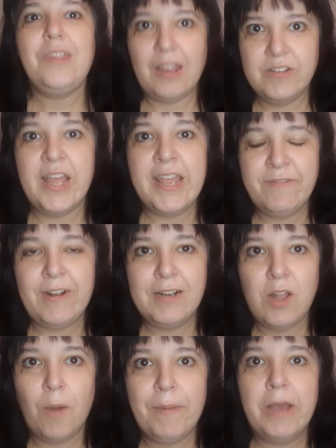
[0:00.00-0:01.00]

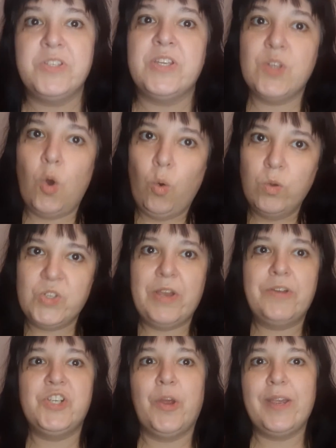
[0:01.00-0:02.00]
Flintlock Bows, is
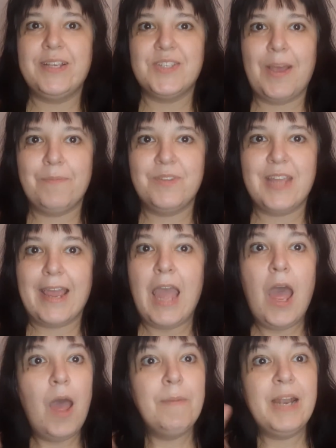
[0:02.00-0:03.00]
also doing something.
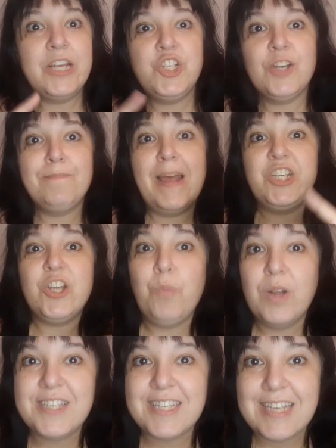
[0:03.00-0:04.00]
But I should mention
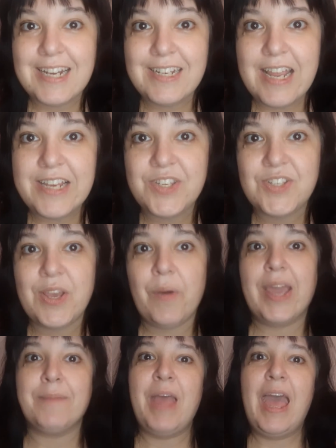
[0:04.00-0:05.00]
what Sydney's
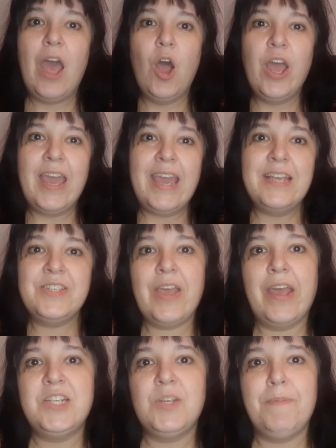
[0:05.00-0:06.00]
doing. He's
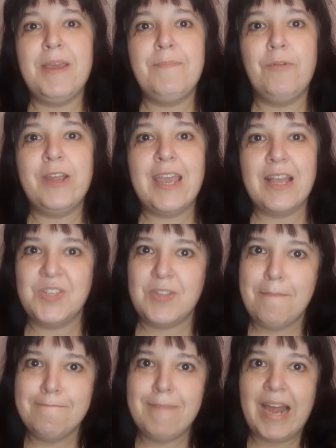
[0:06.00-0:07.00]
going to be bringing us
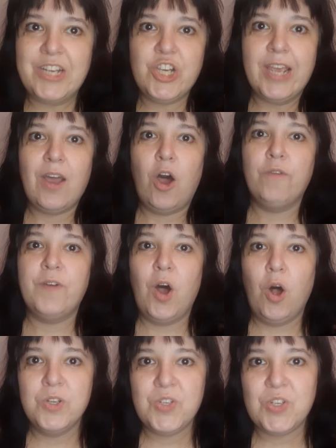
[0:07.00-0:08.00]
the magic of
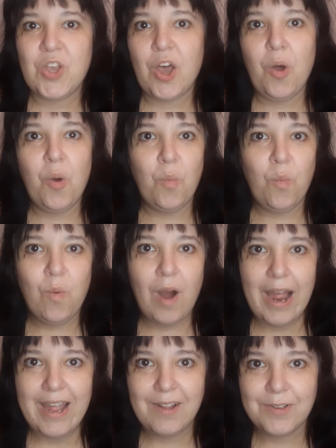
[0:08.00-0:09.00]
Oscar
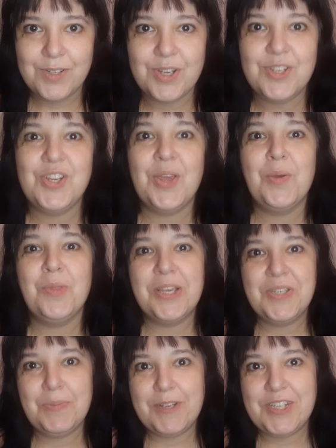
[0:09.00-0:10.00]
Wilde to
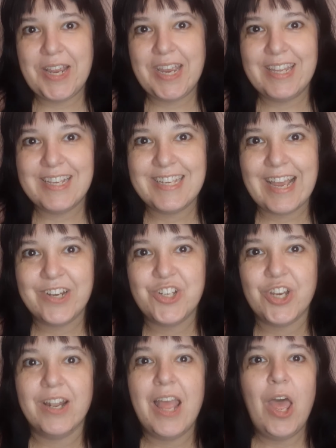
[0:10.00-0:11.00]
this particular
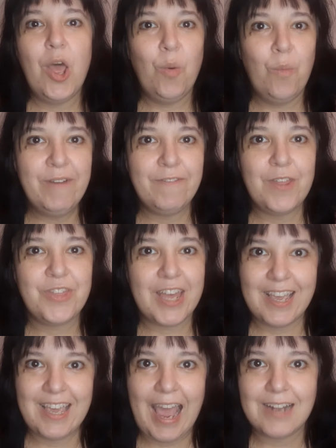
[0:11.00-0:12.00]
section with
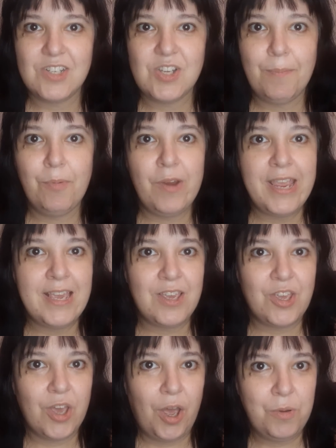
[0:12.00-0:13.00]
The Canterbury
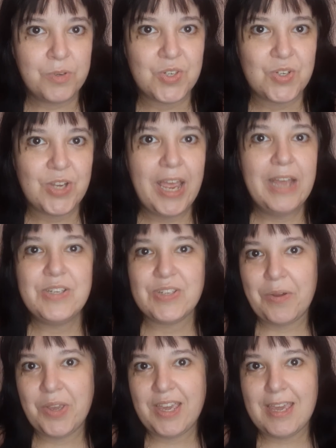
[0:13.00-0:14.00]
Ghost.
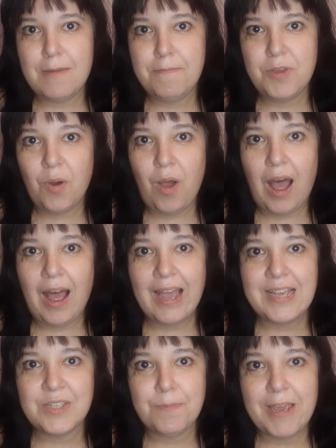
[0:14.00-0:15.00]
So keep your
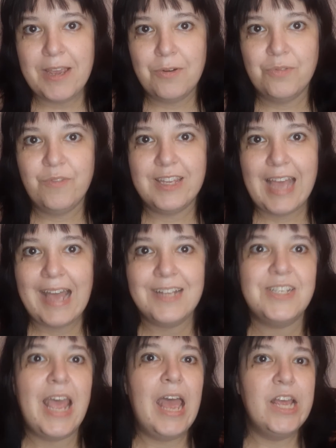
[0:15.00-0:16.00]
eyes peeled for
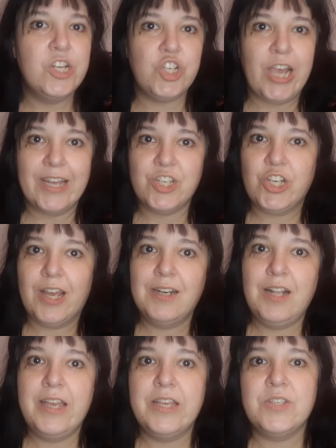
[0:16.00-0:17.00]
that. Jack
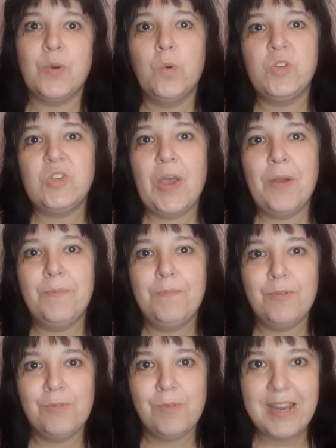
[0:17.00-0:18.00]
Chandler is also
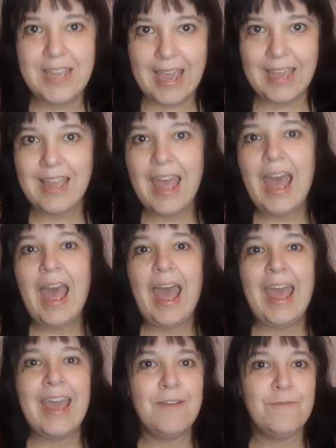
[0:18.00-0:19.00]
bringing
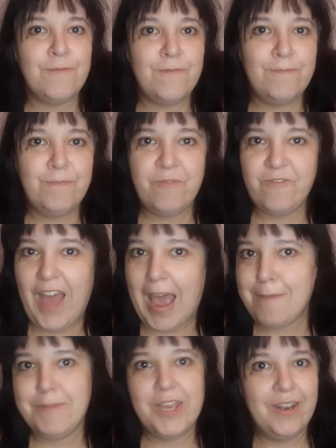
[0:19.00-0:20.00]
a
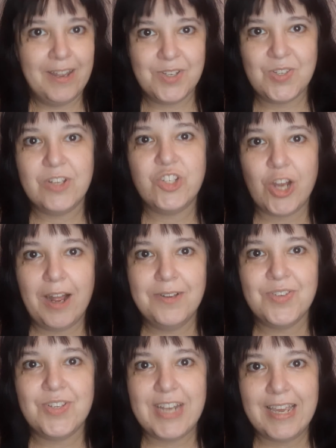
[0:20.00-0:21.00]
fabulous
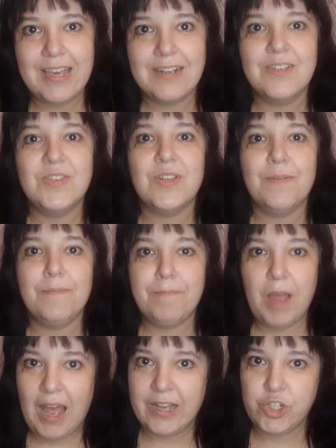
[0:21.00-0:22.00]
Charles Dickens
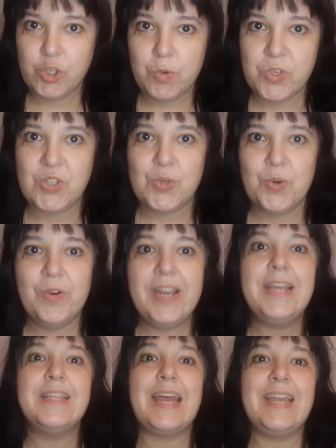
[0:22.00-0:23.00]
short
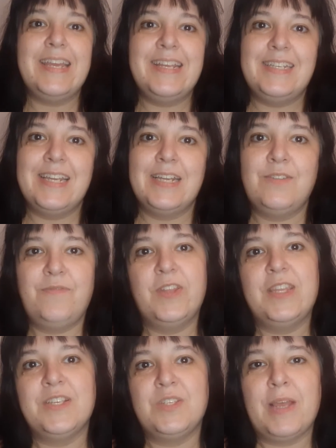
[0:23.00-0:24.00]
story that he did for
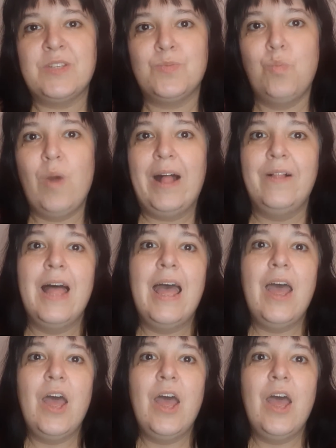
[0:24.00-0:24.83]
this as well.